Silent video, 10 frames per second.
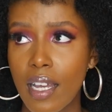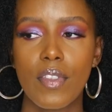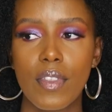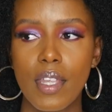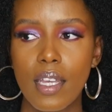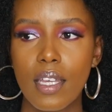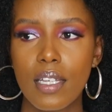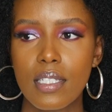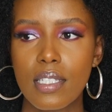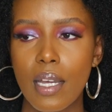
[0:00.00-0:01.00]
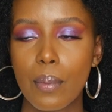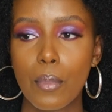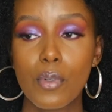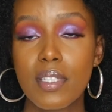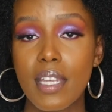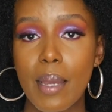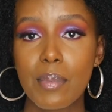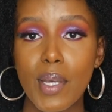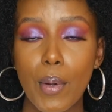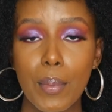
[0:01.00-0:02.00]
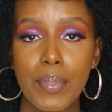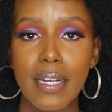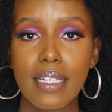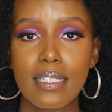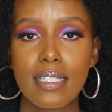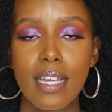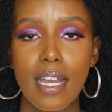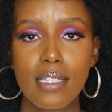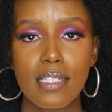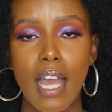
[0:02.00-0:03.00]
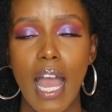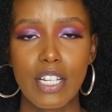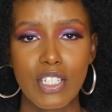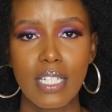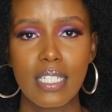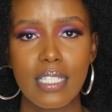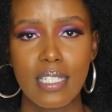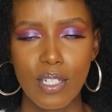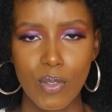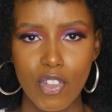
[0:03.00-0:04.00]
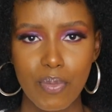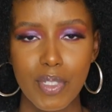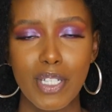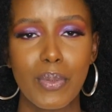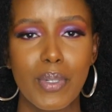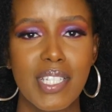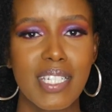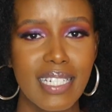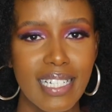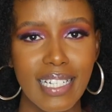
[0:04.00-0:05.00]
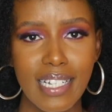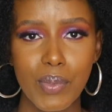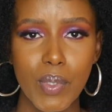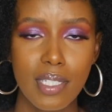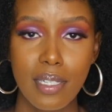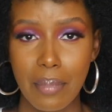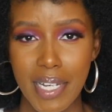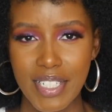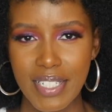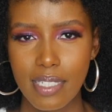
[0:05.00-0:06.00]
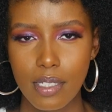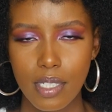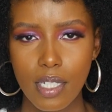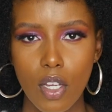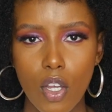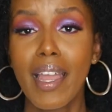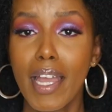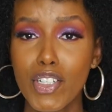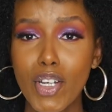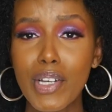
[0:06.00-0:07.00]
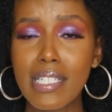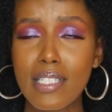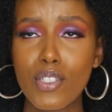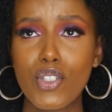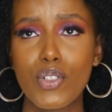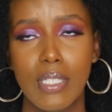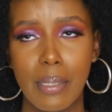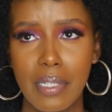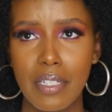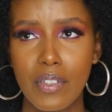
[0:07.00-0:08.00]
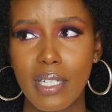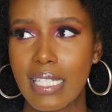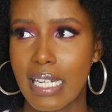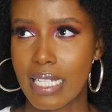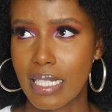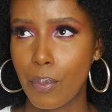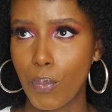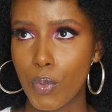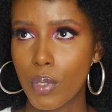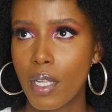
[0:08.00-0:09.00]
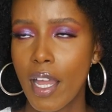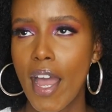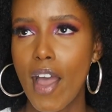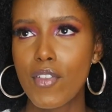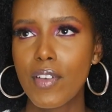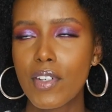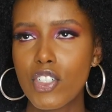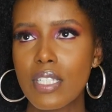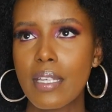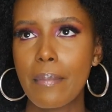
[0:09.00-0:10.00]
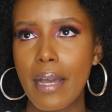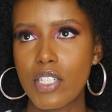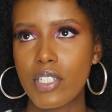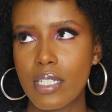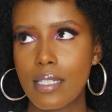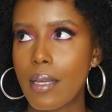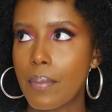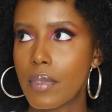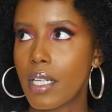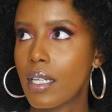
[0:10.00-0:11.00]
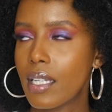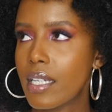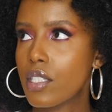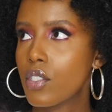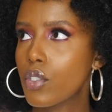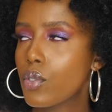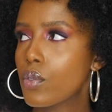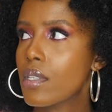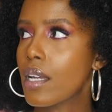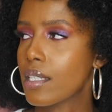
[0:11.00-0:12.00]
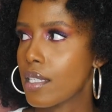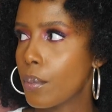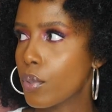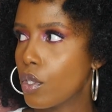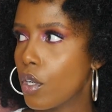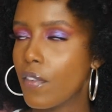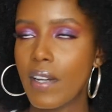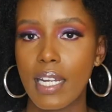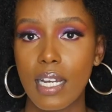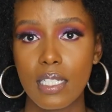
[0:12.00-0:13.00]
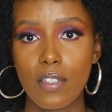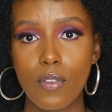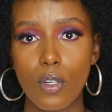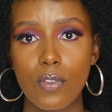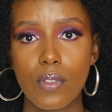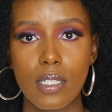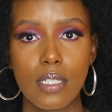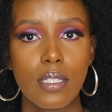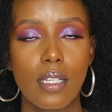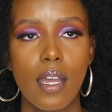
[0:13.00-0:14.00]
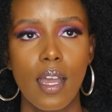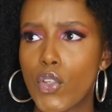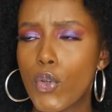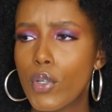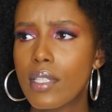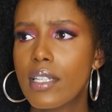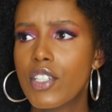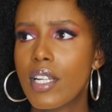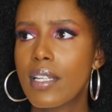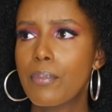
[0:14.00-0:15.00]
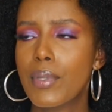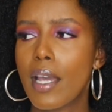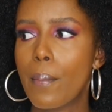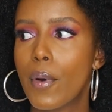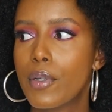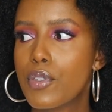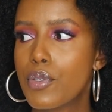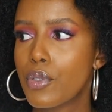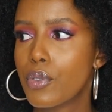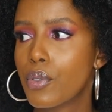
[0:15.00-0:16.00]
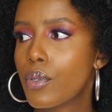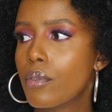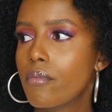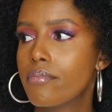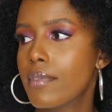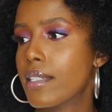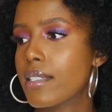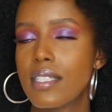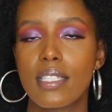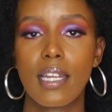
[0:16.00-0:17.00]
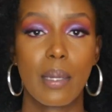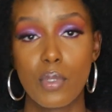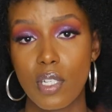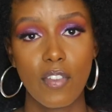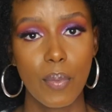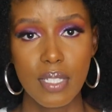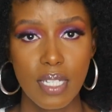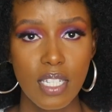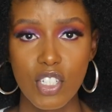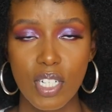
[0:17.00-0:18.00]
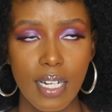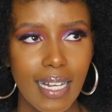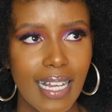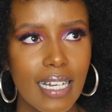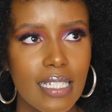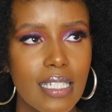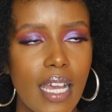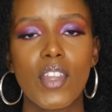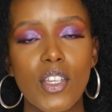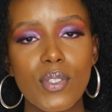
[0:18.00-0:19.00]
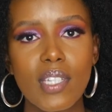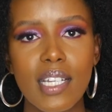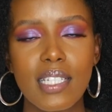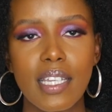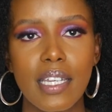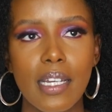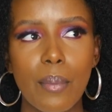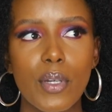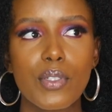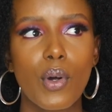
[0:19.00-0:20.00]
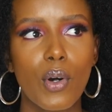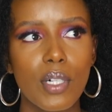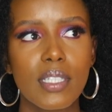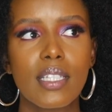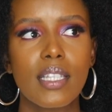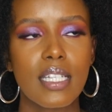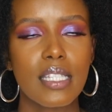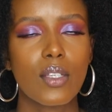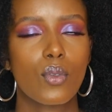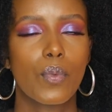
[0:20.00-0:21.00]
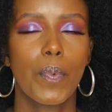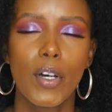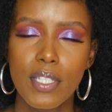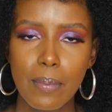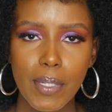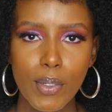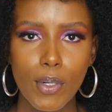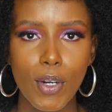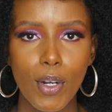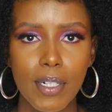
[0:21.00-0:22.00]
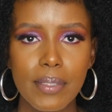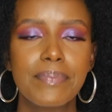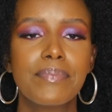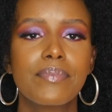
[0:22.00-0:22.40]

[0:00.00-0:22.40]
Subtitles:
And the thing is that most times our brains can't actually distinguish between what's real and what's imagined. And you know how this is true? Let me give you guys an example. Have you ever just imagined something? Let's use an example of a negative thought for this. You could literally be about to, let's say, stand up to give a presentation in class, and then you start thinking about all the things that could possibly go wrong.